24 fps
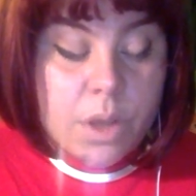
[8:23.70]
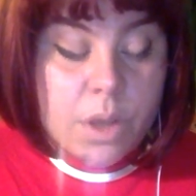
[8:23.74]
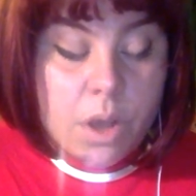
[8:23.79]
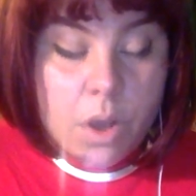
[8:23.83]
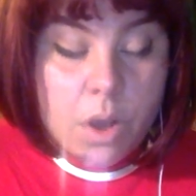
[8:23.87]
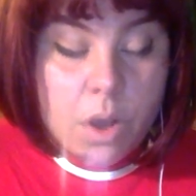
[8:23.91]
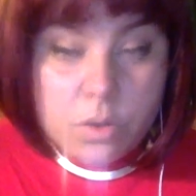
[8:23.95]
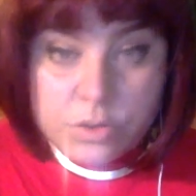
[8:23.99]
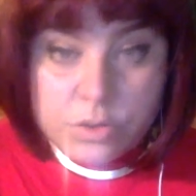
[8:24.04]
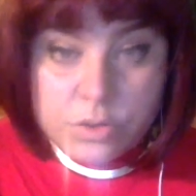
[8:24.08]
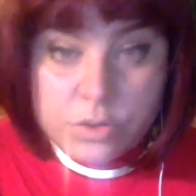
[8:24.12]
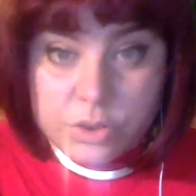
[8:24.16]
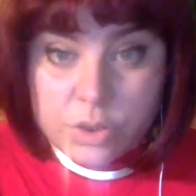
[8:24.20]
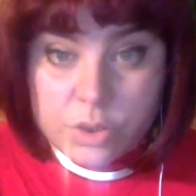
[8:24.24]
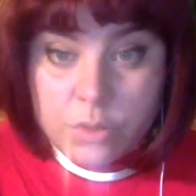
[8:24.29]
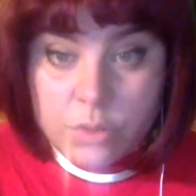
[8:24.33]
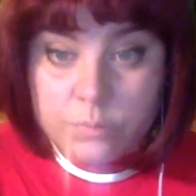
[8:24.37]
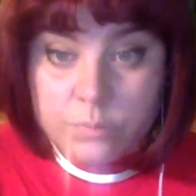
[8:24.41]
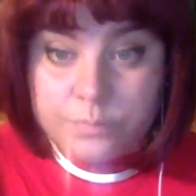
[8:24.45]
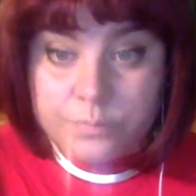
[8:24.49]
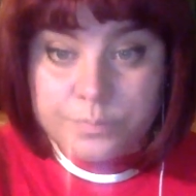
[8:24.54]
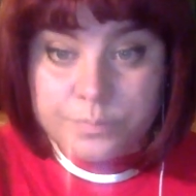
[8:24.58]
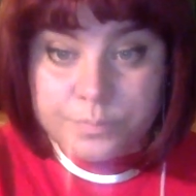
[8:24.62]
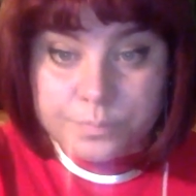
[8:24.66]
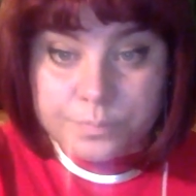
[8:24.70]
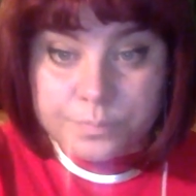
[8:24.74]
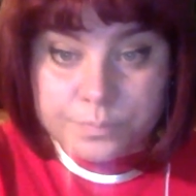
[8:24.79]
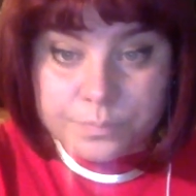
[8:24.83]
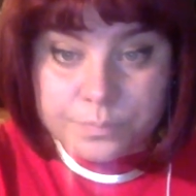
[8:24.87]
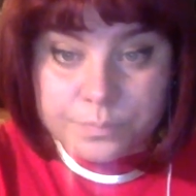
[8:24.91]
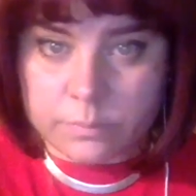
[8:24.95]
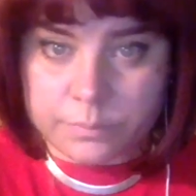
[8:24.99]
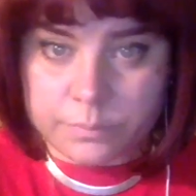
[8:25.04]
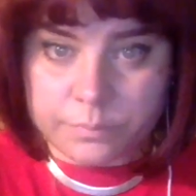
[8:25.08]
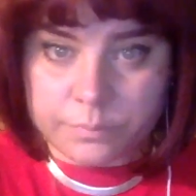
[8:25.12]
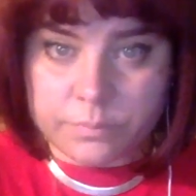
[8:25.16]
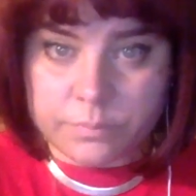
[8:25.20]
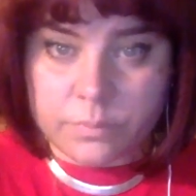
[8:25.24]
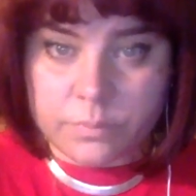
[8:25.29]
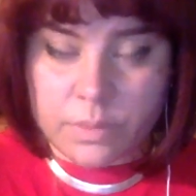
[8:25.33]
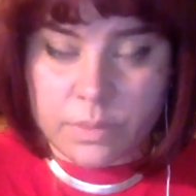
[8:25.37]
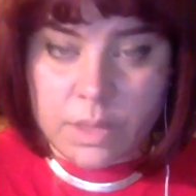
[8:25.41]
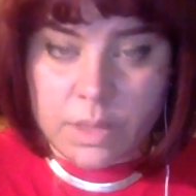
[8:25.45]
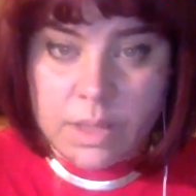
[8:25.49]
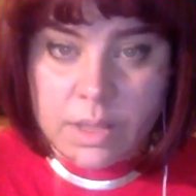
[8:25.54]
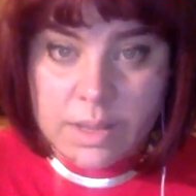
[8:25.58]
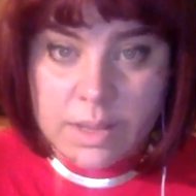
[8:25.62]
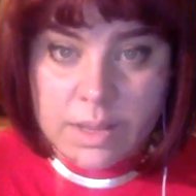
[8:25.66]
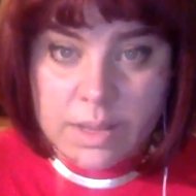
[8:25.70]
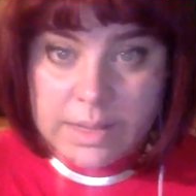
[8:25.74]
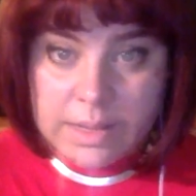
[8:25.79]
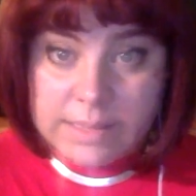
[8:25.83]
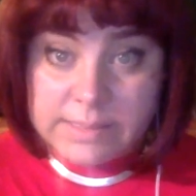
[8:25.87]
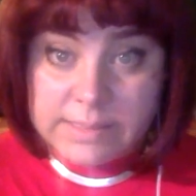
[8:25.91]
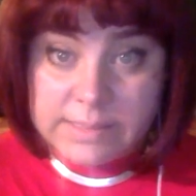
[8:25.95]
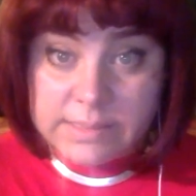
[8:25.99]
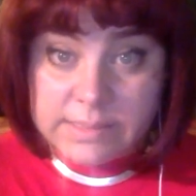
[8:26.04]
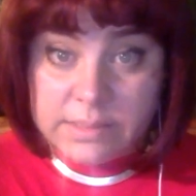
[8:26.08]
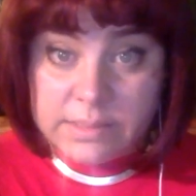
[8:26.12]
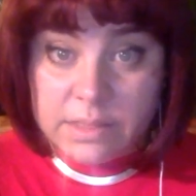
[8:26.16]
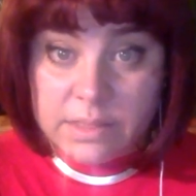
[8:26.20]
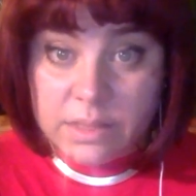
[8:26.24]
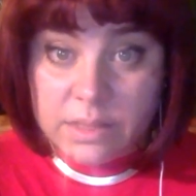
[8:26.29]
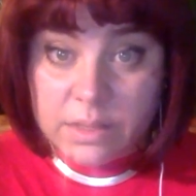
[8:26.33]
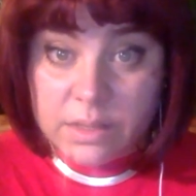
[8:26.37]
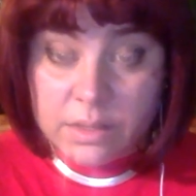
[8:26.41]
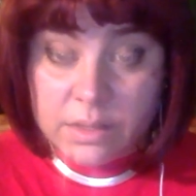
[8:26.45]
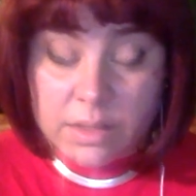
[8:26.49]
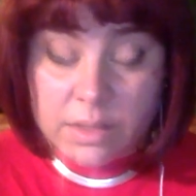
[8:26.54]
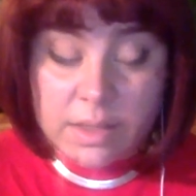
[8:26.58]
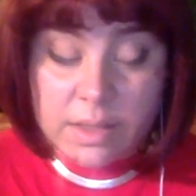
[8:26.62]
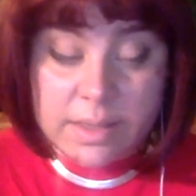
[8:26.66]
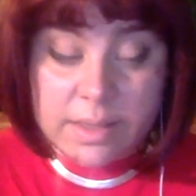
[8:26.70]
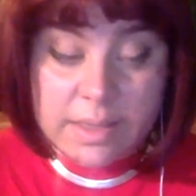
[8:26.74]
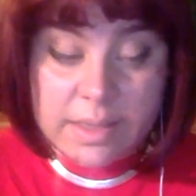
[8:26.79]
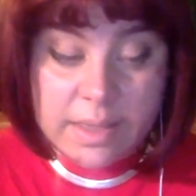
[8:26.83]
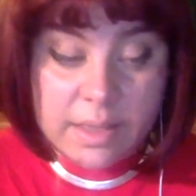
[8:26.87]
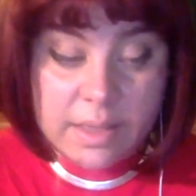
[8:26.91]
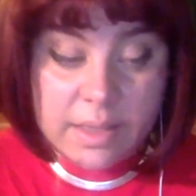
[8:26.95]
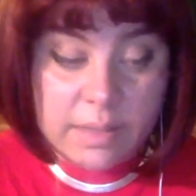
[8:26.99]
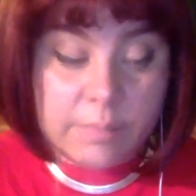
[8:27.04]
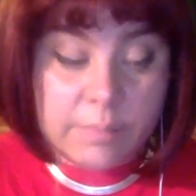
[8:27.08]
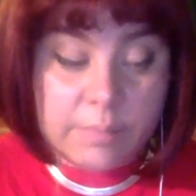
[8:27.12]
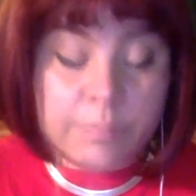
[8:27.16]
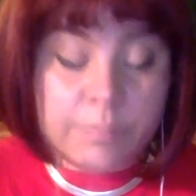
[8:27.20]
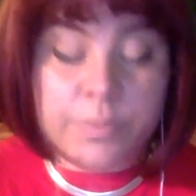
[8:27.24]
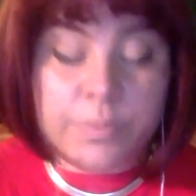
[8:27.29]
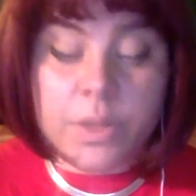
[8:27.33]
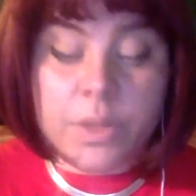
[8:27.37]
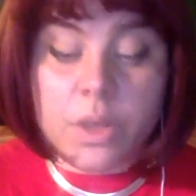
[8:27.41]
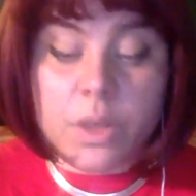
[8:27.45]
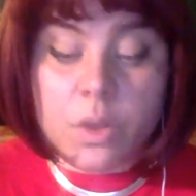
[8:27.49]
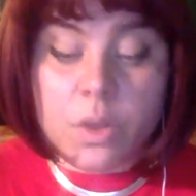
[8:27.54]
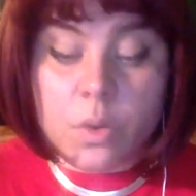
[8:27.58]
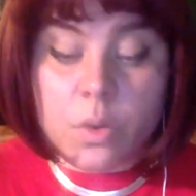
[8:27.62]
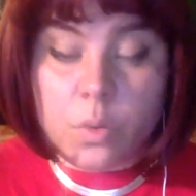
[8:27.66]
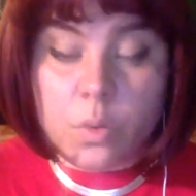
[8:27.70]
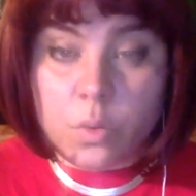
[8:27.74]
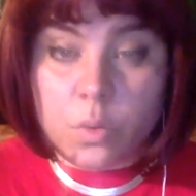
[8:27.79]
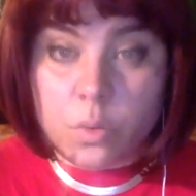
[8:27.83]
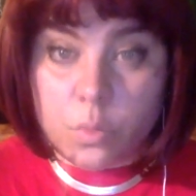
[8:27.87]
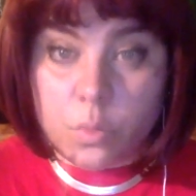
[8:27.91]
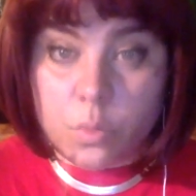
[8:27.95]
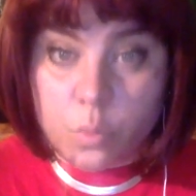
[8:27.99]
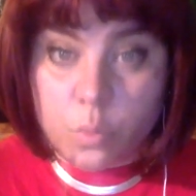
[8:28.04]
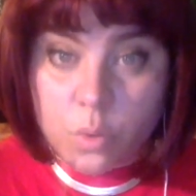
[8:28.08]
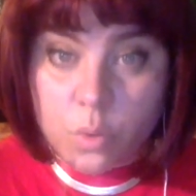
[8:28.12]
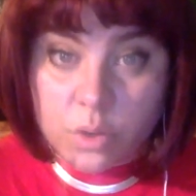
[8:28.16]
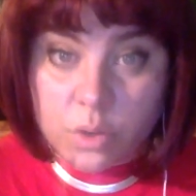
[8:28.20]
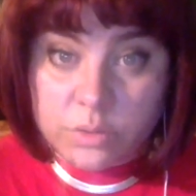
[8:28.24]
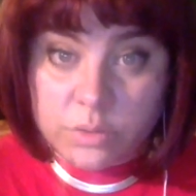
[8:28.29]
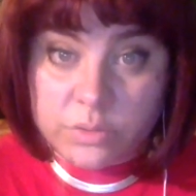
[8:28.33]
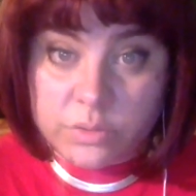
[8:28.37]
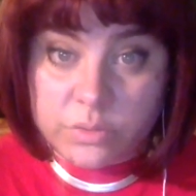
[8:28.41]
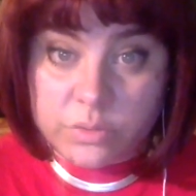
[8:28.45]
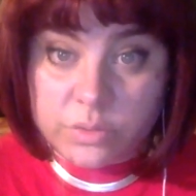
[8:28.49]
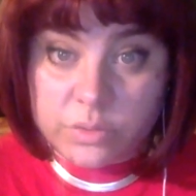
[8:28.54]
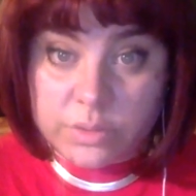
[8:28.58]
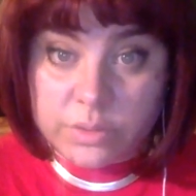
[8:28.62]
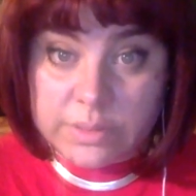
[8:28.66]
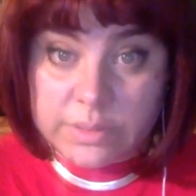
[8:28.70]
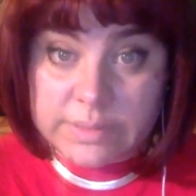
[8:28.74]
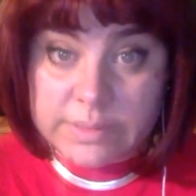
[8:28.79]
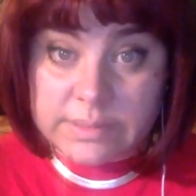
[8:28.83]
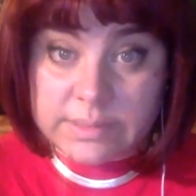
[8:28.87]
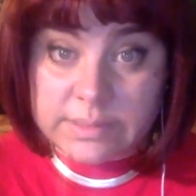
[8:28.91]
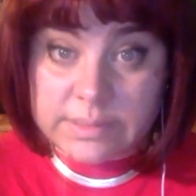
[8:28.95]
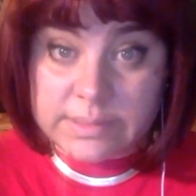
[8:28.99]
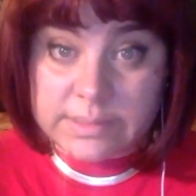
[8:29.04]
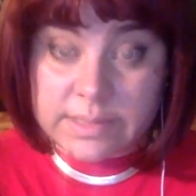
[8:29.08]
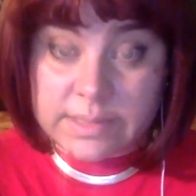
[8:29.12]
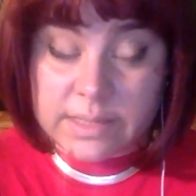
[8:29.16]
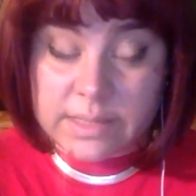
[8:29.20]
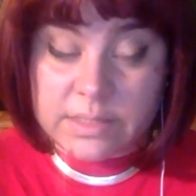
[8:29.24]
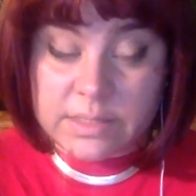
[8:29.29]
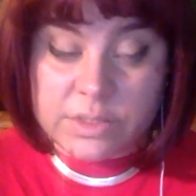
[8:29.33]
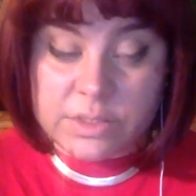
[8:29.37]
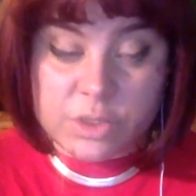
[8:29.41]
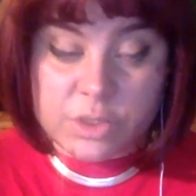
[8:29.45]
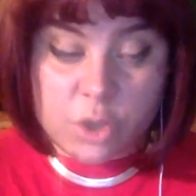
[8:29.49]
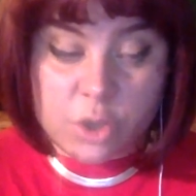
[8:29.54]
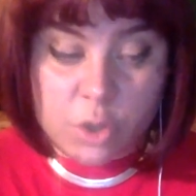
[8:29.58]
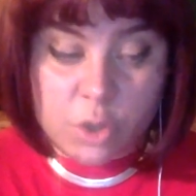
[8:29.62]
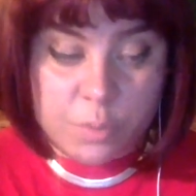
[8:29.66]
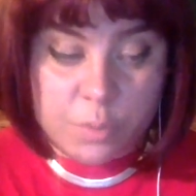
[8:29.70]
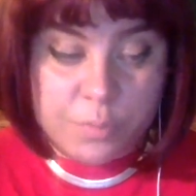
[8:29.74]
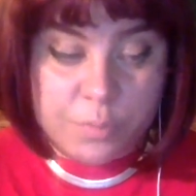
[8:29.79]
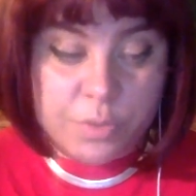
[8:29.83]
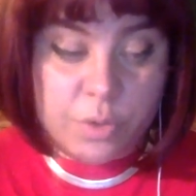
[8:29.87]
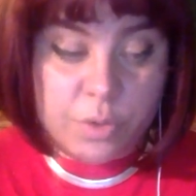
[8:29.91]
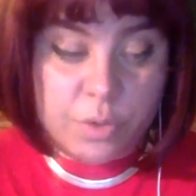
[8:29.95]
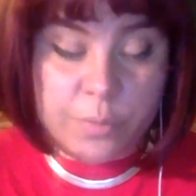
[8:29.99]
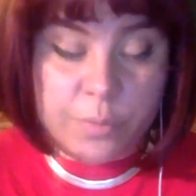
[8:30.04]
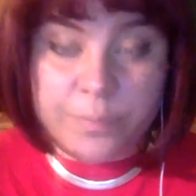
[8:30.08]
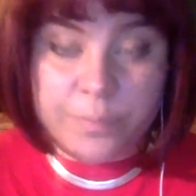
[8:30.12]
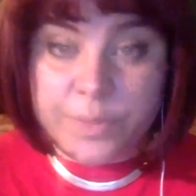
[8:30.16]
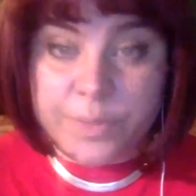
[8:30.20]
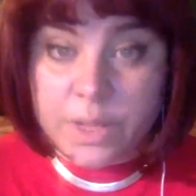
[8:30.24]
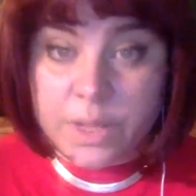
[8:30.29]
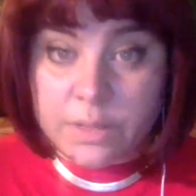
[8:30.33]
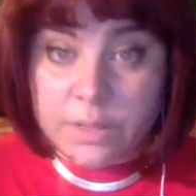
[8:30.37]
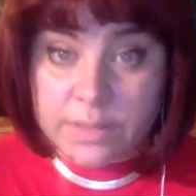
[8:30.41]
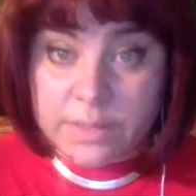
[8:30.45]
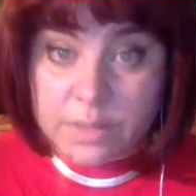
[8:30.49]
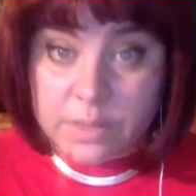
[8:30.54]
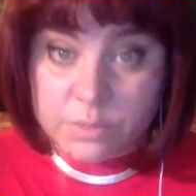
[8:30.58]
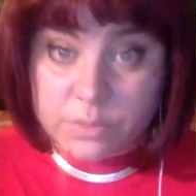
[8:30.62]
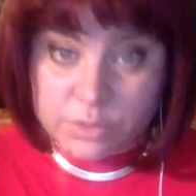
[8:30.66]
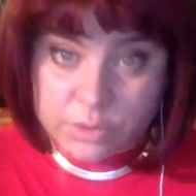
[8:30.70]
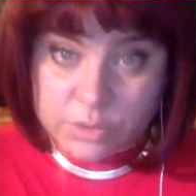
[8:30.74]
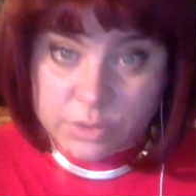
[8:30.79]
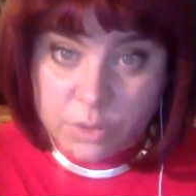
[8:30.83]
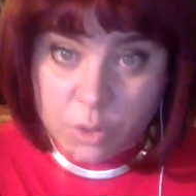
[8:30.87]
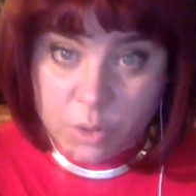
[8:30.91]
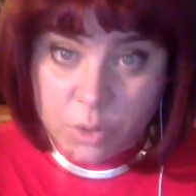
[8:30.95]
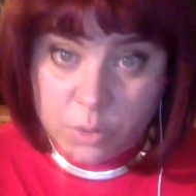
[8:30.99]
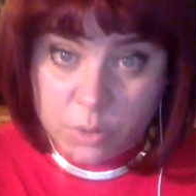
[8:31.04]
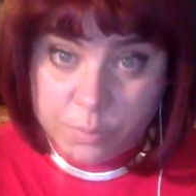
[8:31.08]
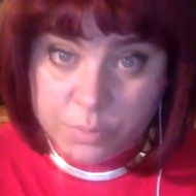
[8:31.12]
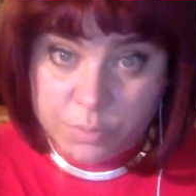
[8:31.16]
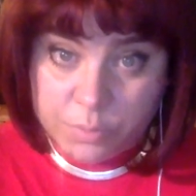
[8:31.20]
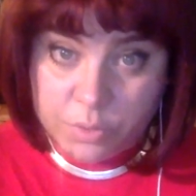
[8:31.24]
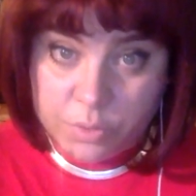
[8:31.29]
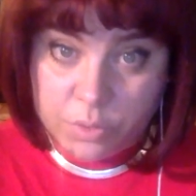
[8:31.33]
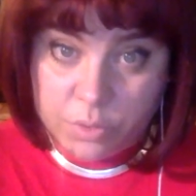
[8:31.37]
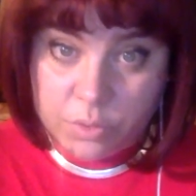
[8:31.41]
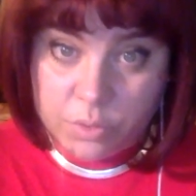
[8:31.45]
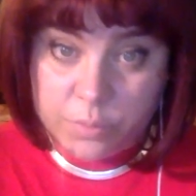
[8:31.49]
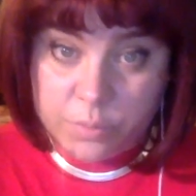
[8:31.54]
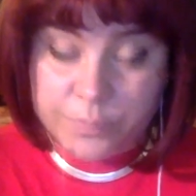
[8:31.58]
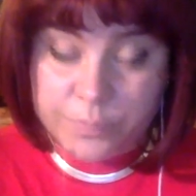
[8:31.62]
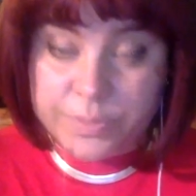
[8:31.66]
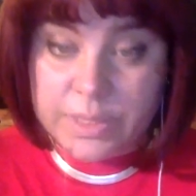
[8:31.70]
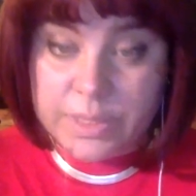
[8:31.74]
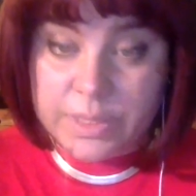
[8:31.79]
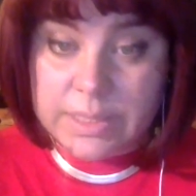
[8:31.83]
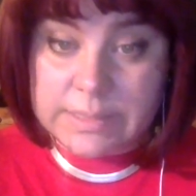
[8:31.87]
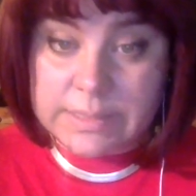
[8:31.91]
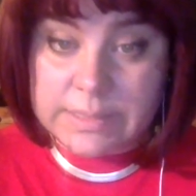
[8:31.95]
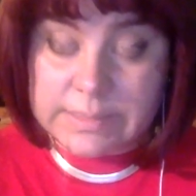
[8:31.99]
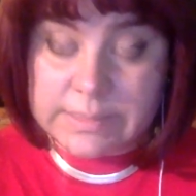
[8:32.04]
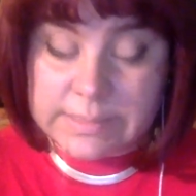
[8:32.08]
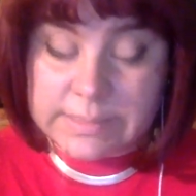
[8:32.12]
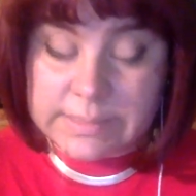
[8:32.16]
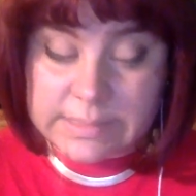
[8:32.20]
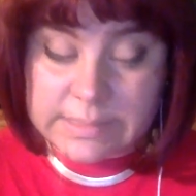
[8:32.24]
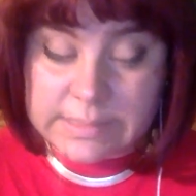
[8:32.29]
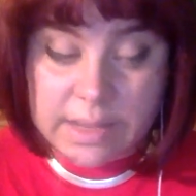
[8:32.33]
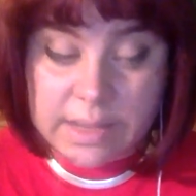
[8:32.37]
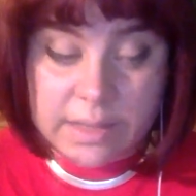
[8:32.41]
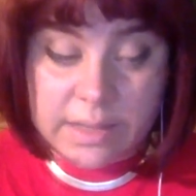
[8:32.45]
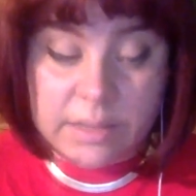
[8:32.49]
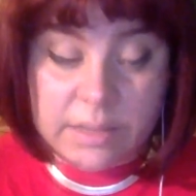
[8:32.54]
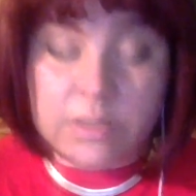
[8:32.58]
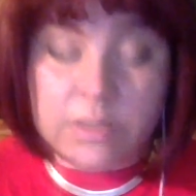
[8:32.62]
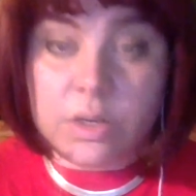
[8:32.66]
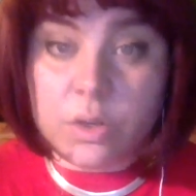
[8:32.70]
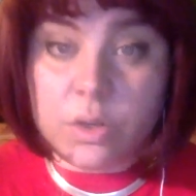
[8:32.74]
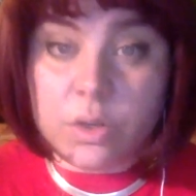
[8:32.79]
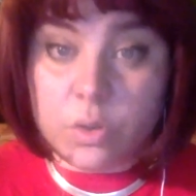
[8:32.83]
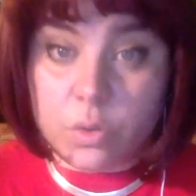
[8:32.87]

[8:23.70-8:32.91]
Also, let's think again, what is exactly Scorpio? Now, Scorpio is a sign